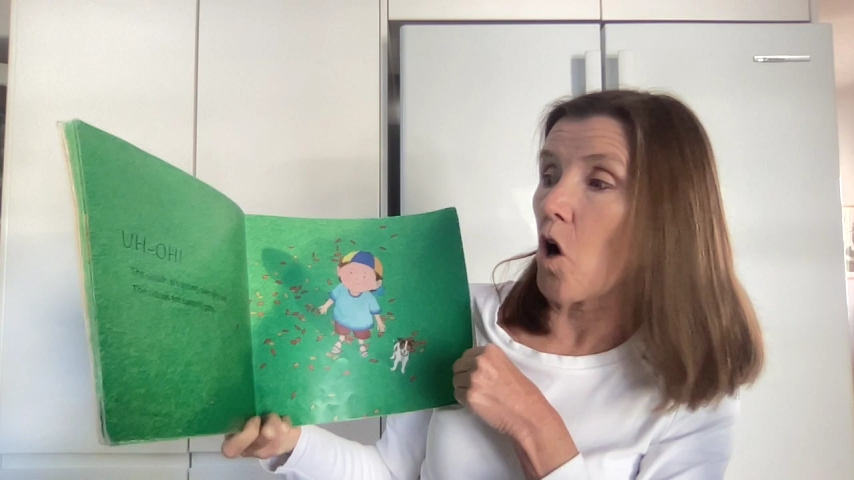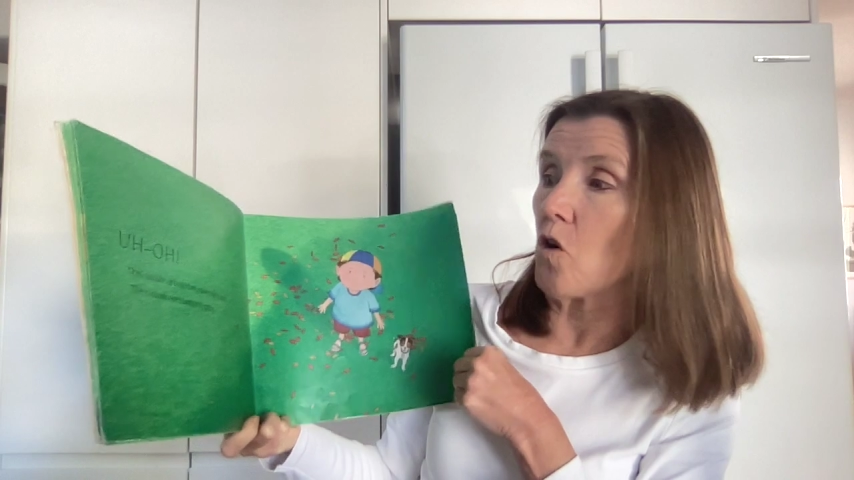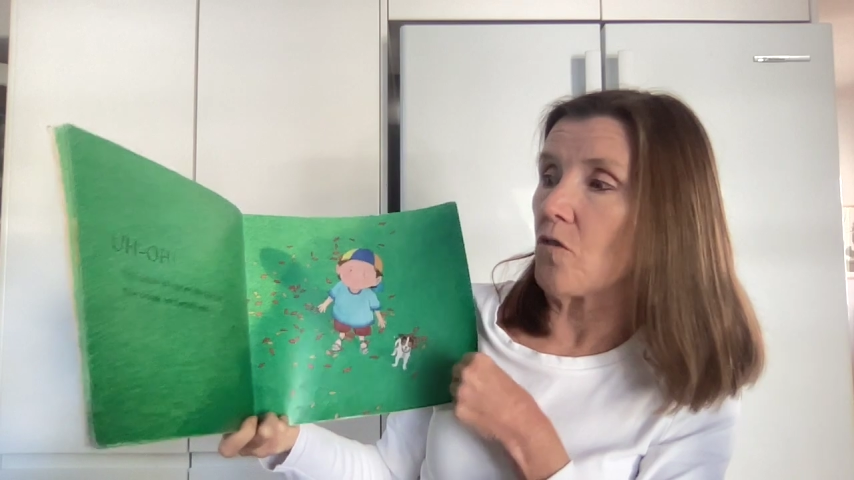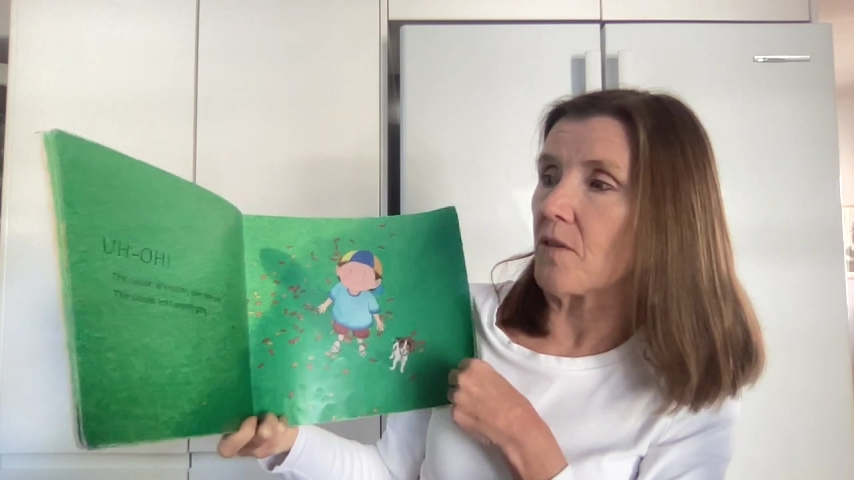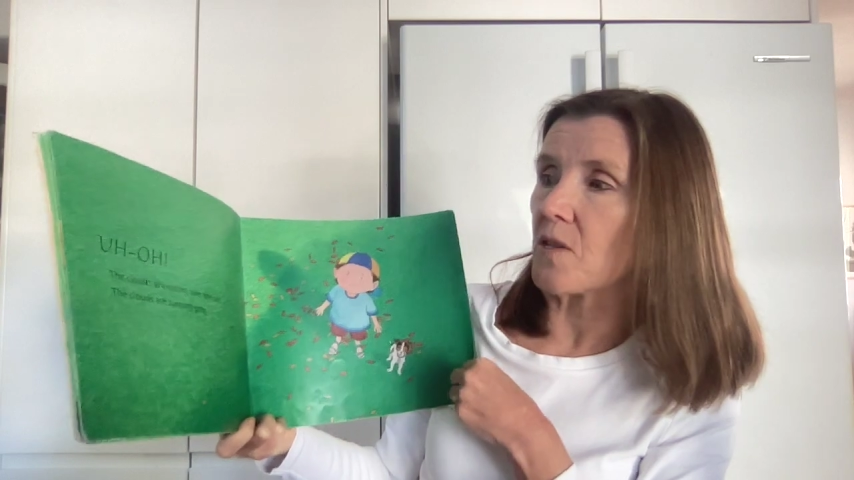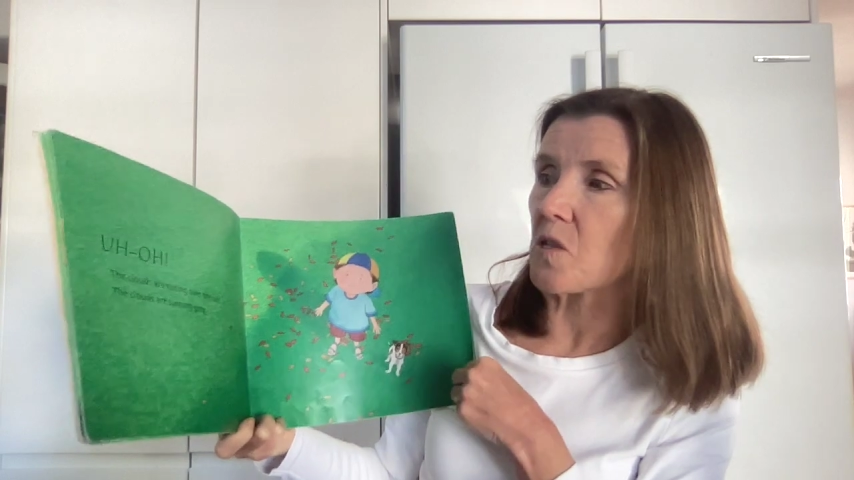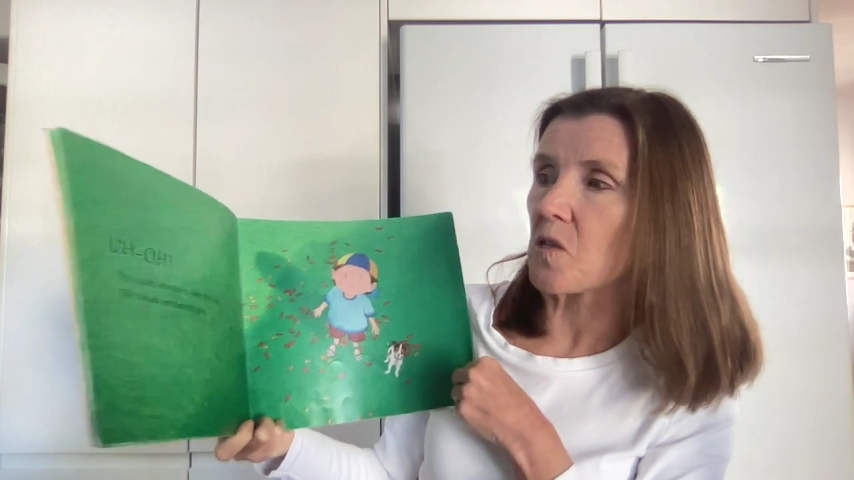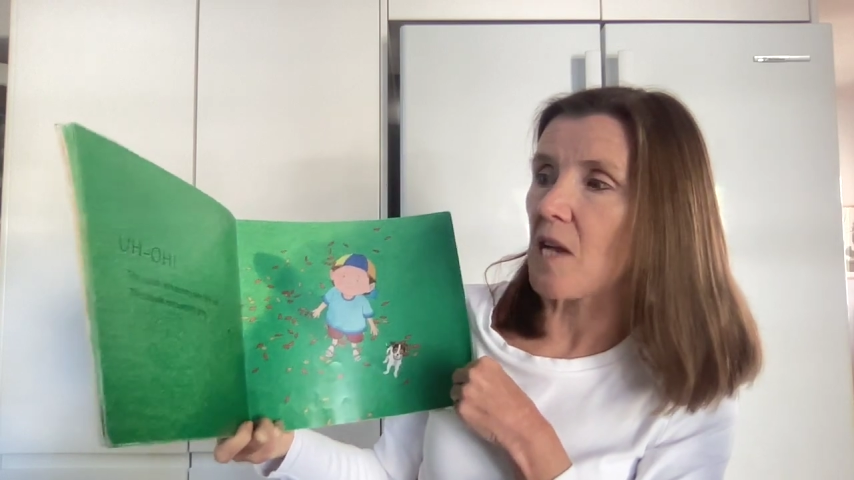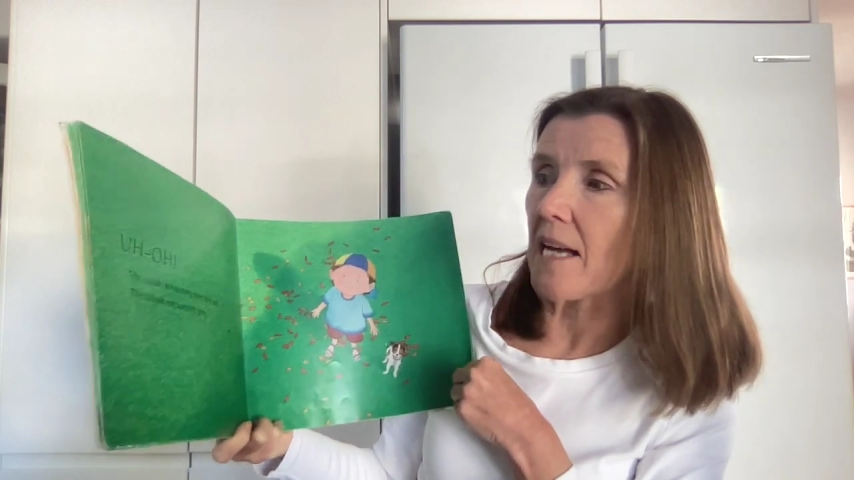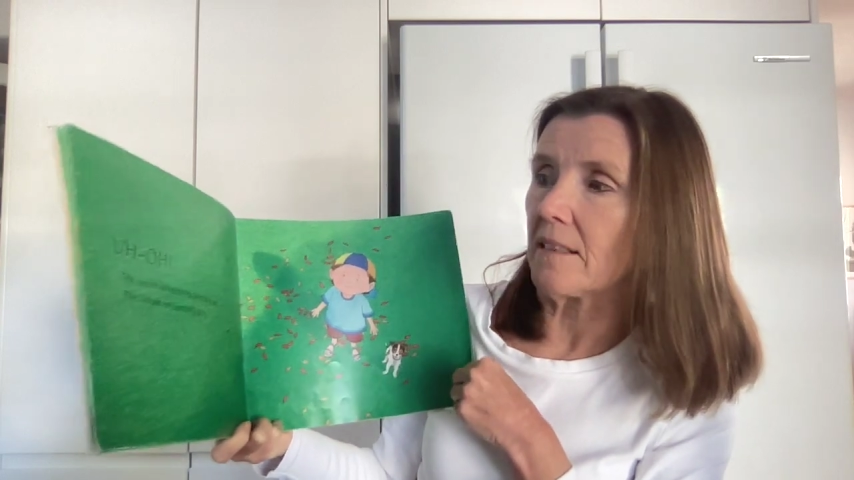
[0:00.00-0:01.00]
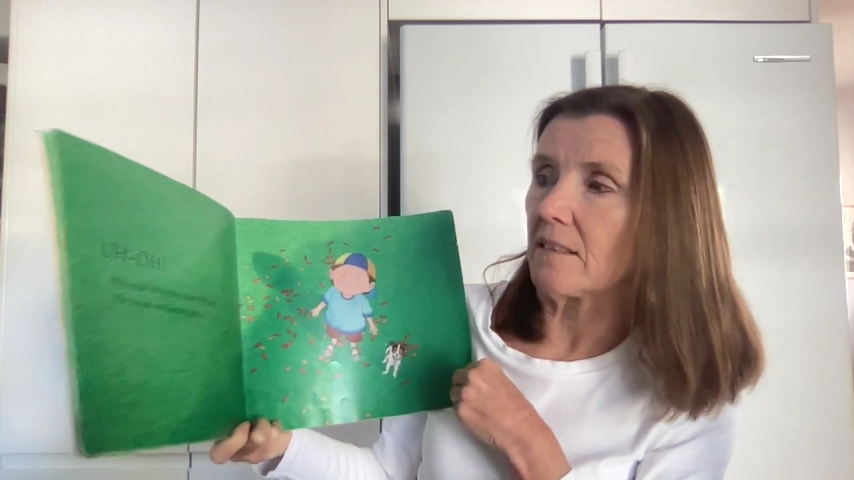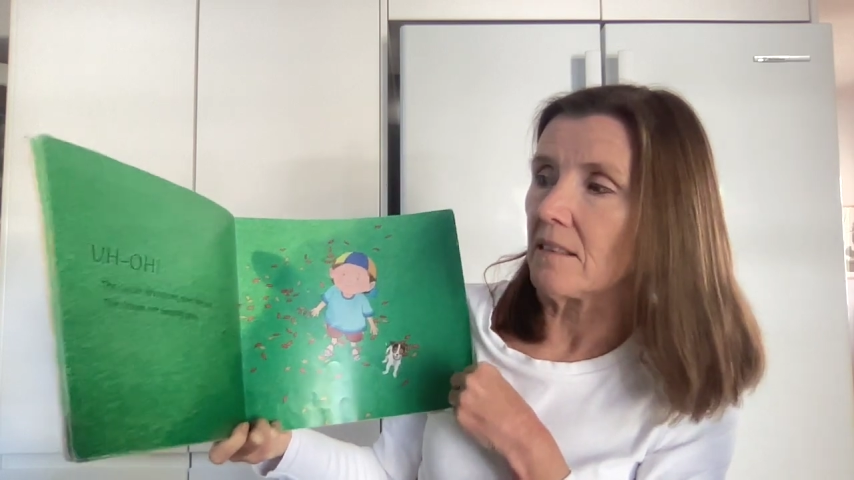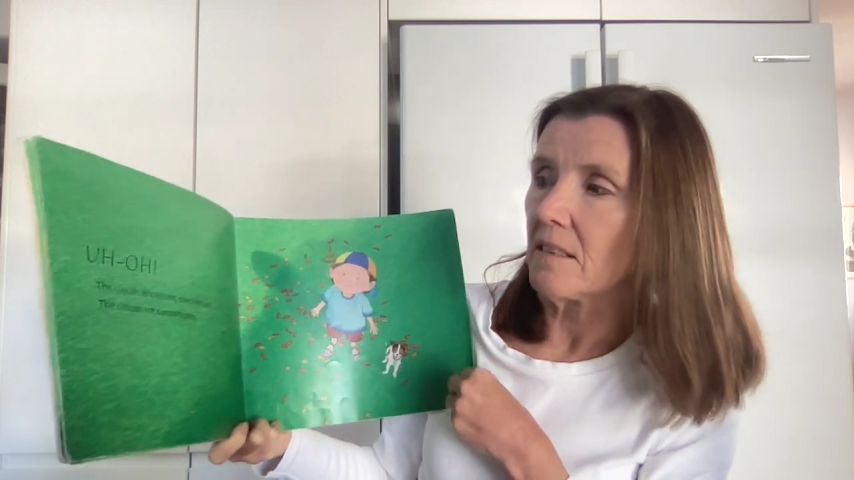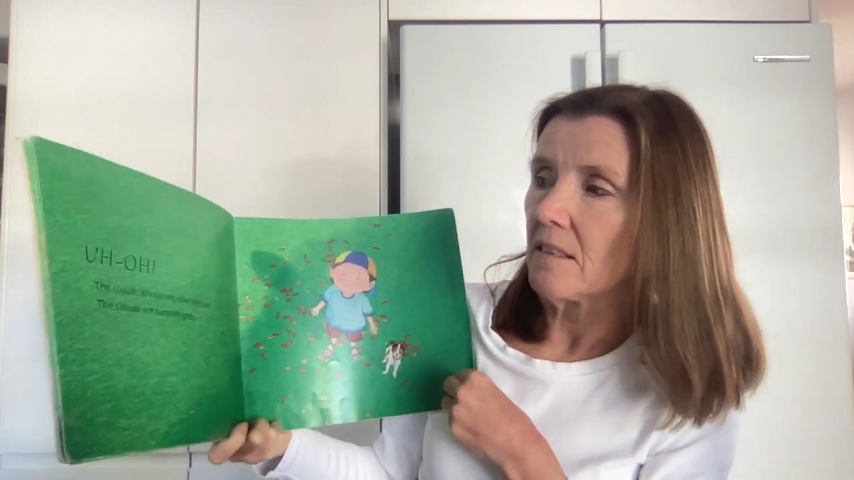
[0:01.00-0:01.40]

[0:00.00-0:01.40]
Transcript: over the sun.